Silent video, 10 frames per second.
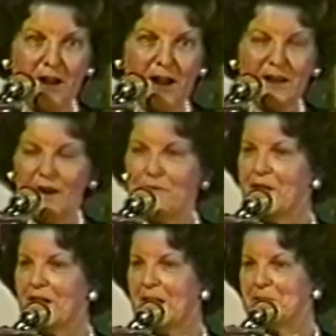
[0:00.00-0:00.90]
And I
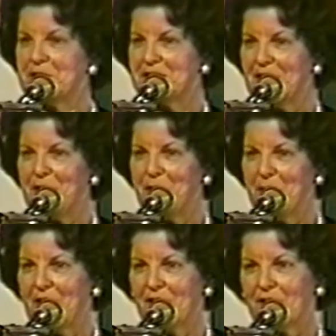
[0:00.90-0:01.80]
feel I'm to tell you
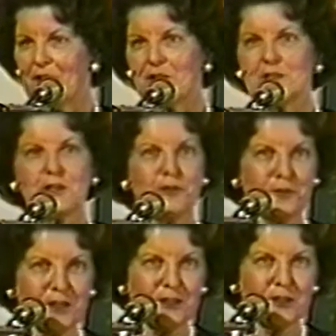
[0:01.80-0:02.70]
about it. Lauren said, you
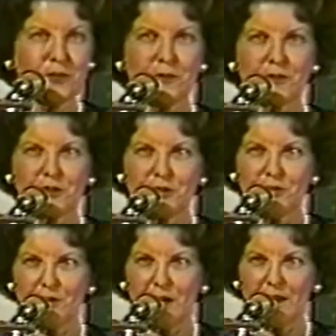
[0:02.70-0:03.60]
need to talk to
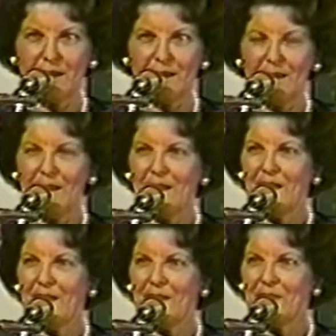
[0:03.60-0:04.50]
Joy.
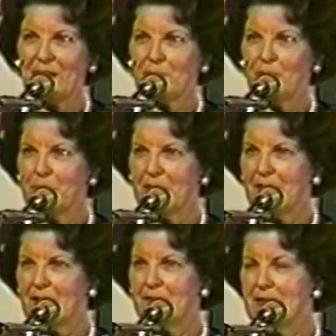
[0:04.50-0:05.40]
That will be
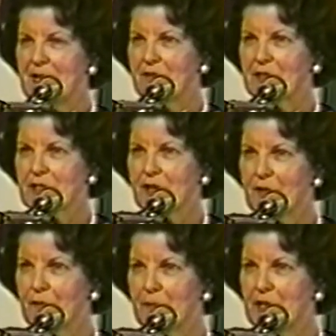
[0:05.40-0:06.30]
a marvelous
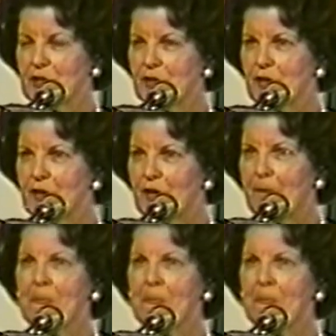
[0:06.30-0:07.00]
confirmation to her.